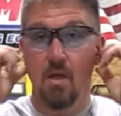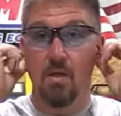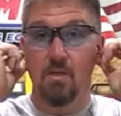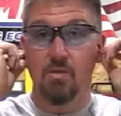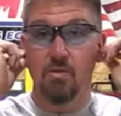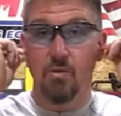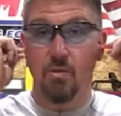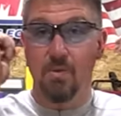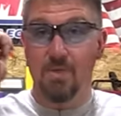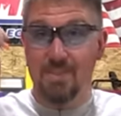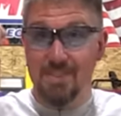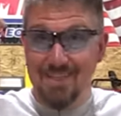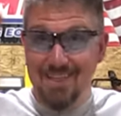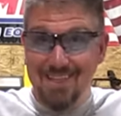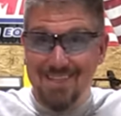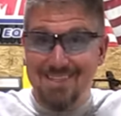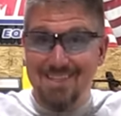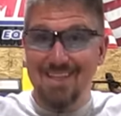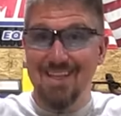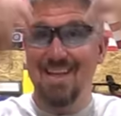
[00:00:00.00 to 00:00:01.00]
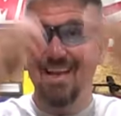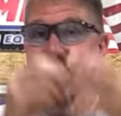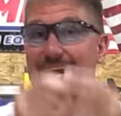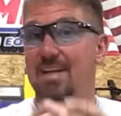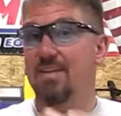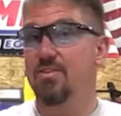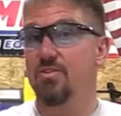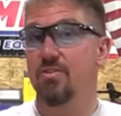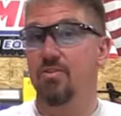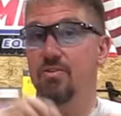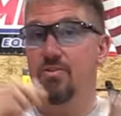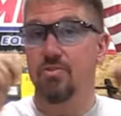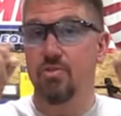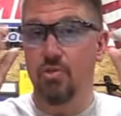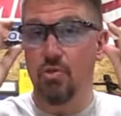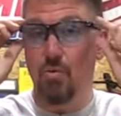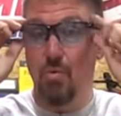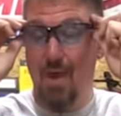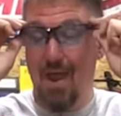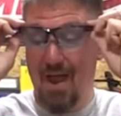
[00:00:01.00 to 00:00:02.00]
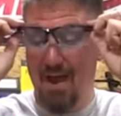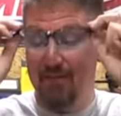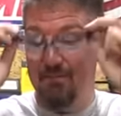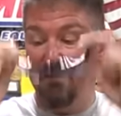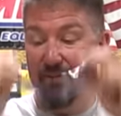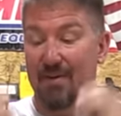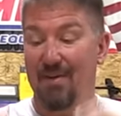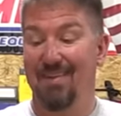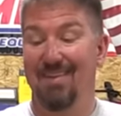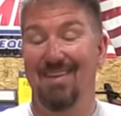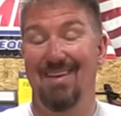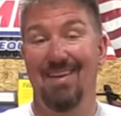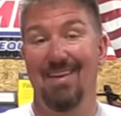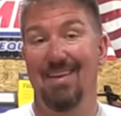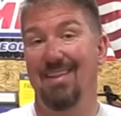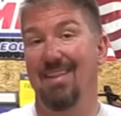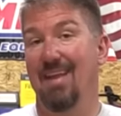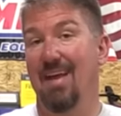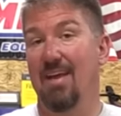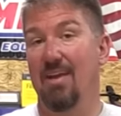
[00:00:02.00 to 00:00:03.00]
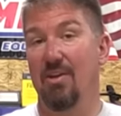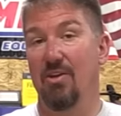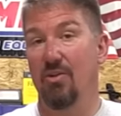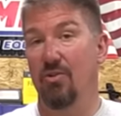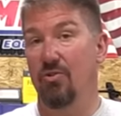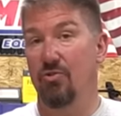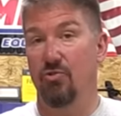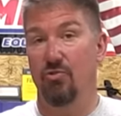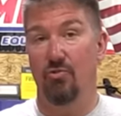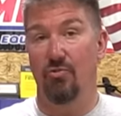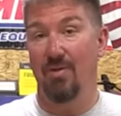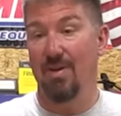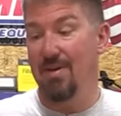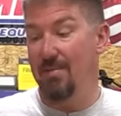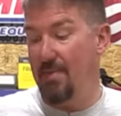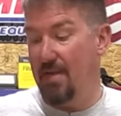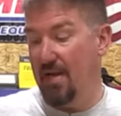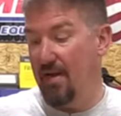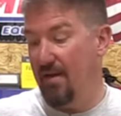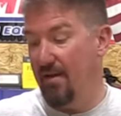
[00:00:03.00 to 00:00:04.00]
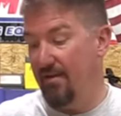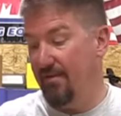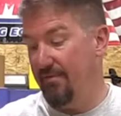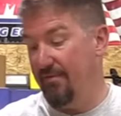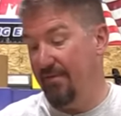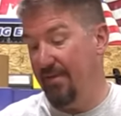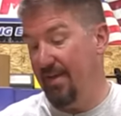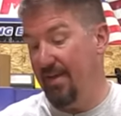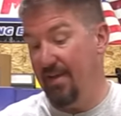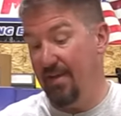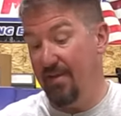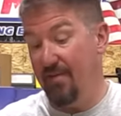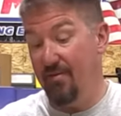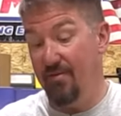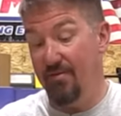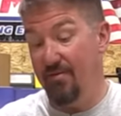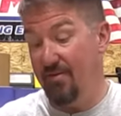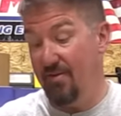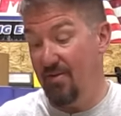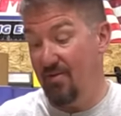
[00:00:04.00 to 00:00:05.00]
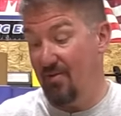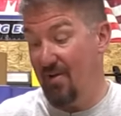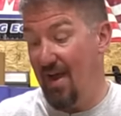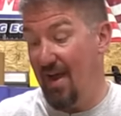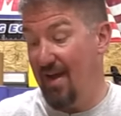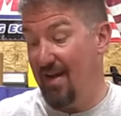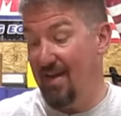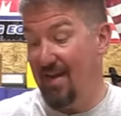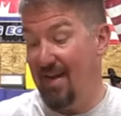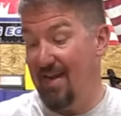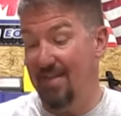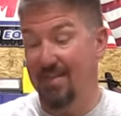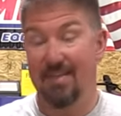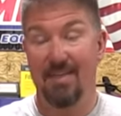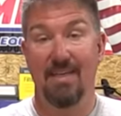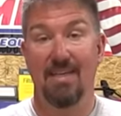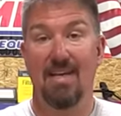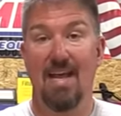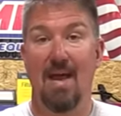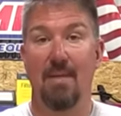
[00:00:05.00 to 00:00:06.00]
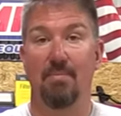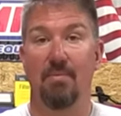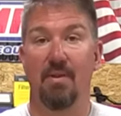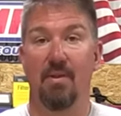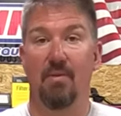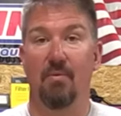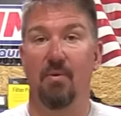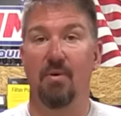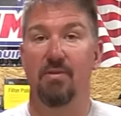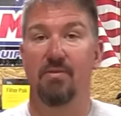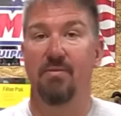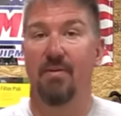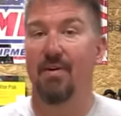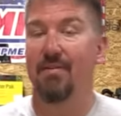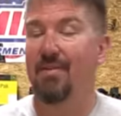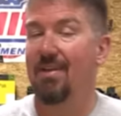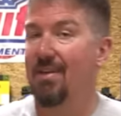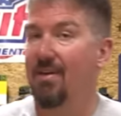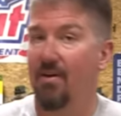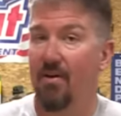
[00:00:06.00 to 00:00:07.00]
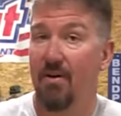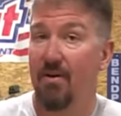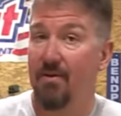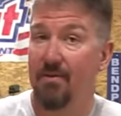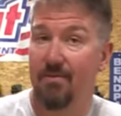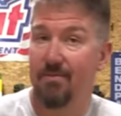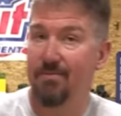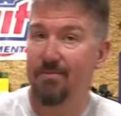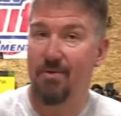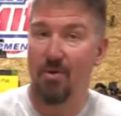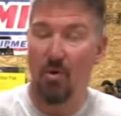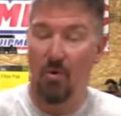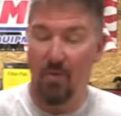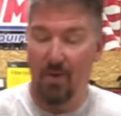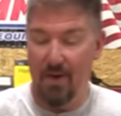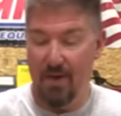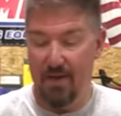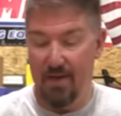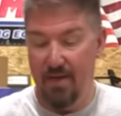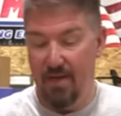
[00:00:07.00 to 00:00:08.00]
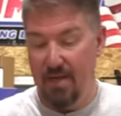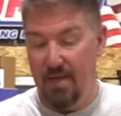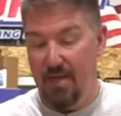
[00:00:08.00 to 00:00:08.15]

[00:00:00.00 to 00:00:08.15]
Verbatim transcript: So is this the answer to everything that you're dreaming of, and you got an A C adapter that works for everything? Oh, no way.